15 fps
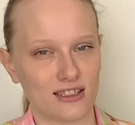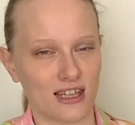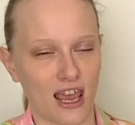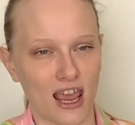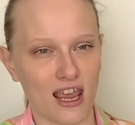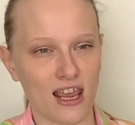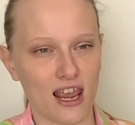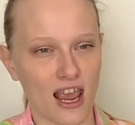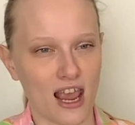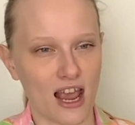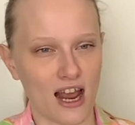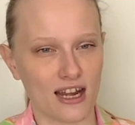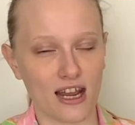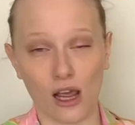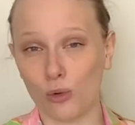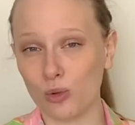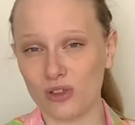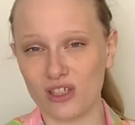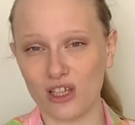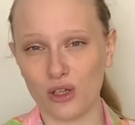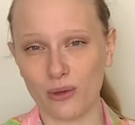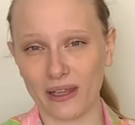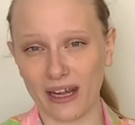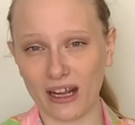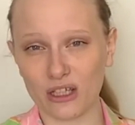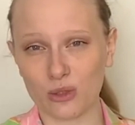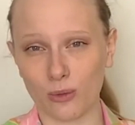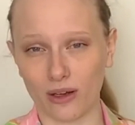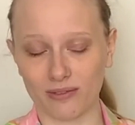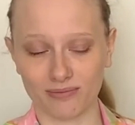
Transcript: day, and I will see you in the next one.